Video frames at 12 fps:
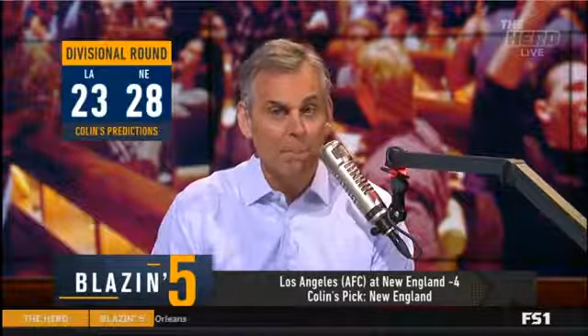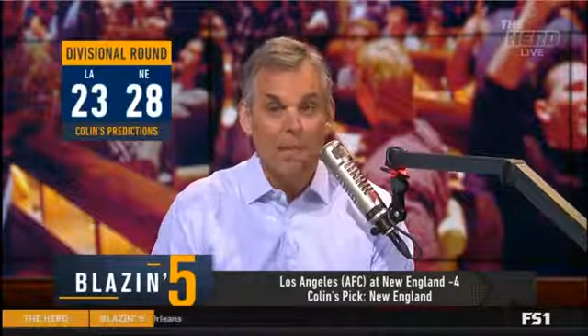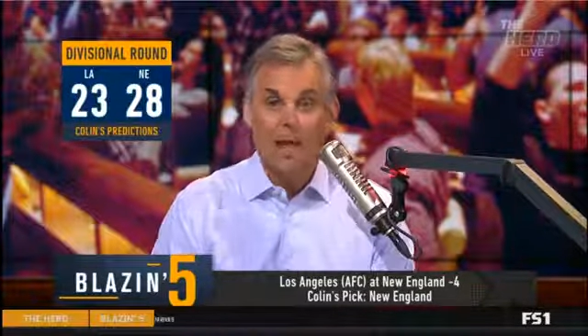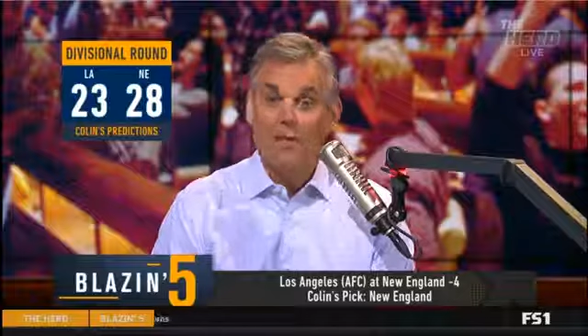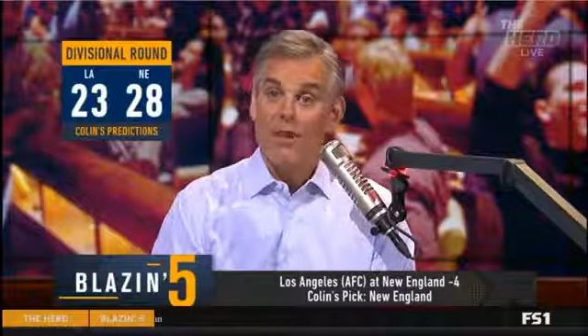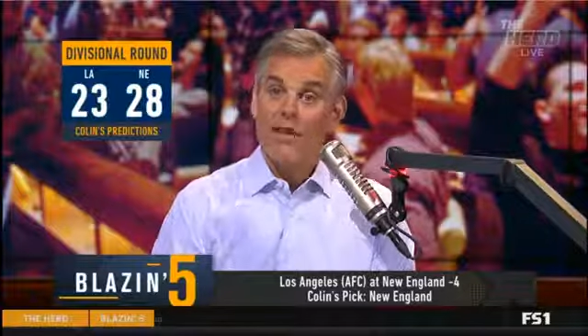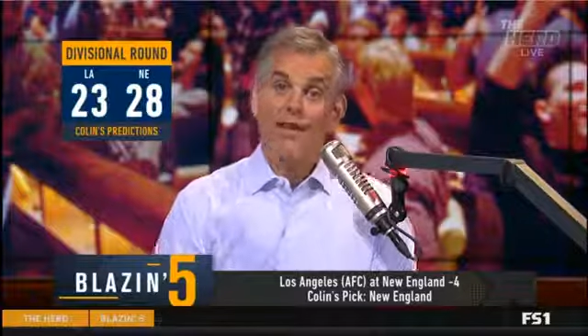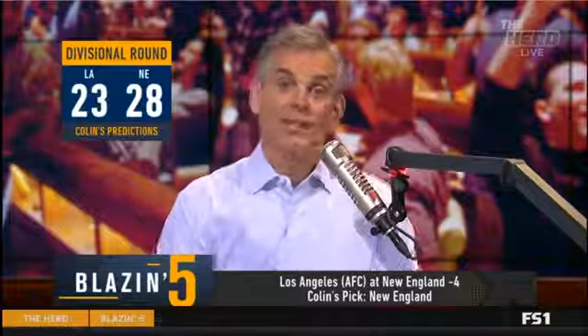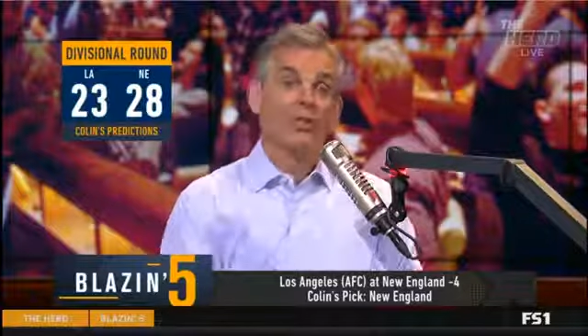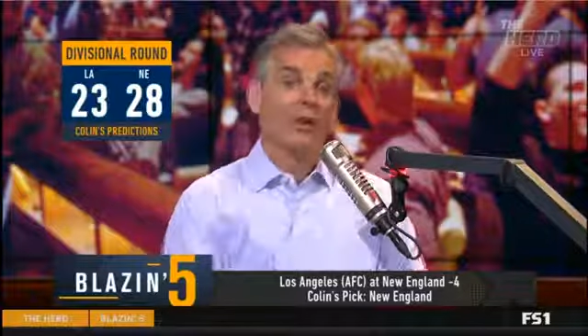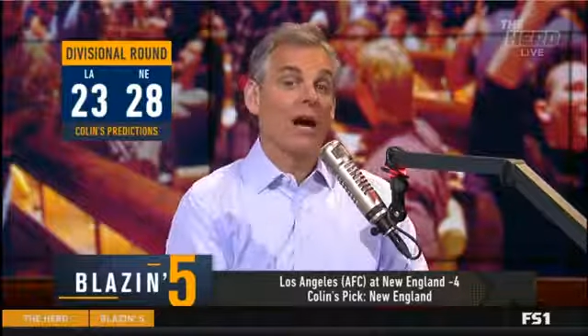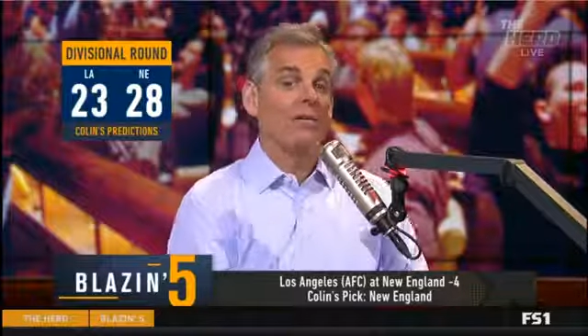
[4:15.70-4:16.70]
They got to
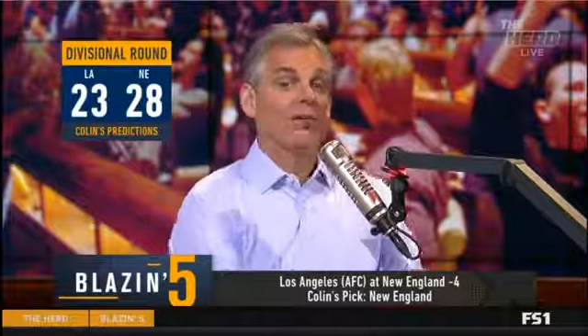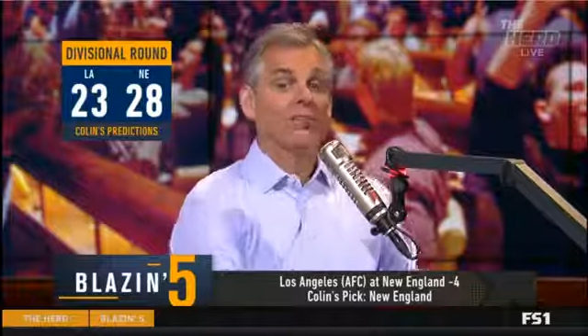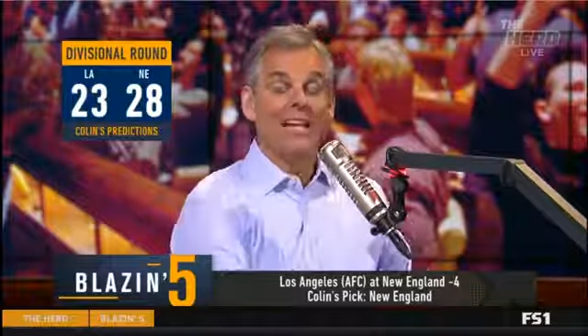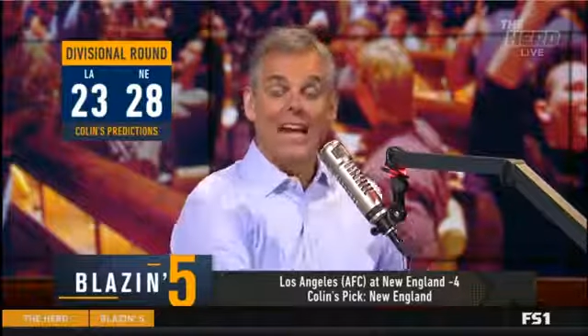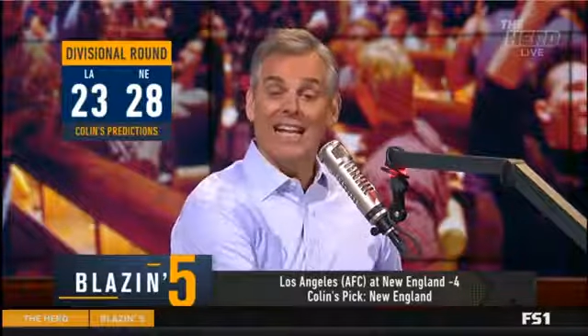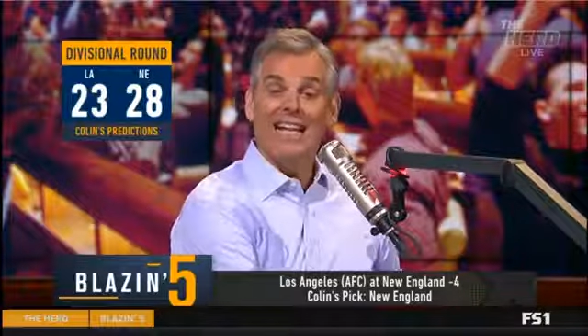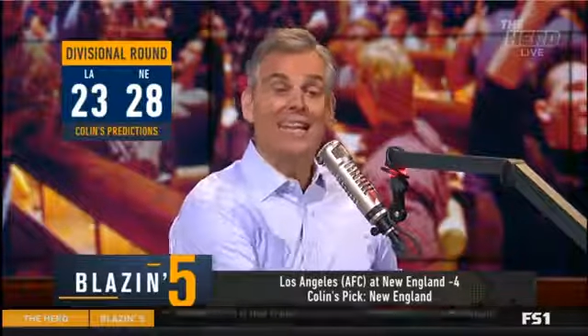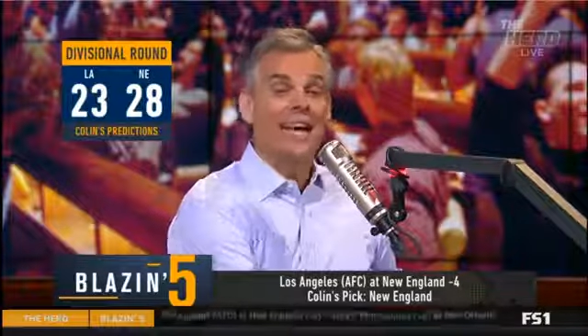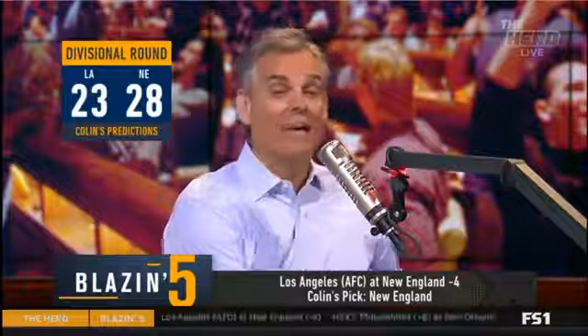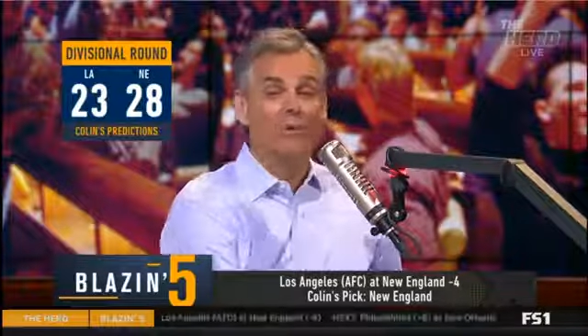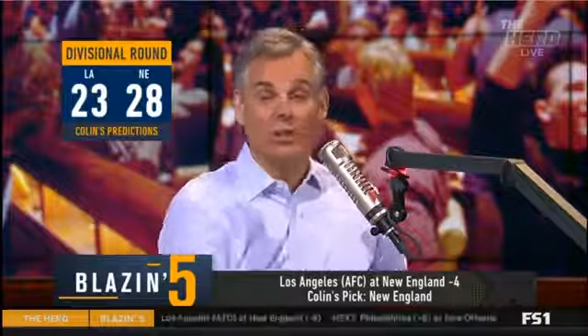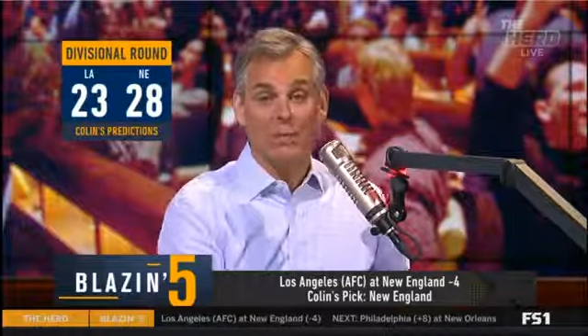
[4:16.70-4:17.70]
travel
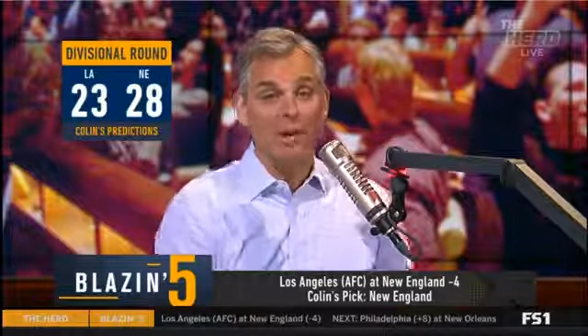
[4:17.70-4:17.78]
10,000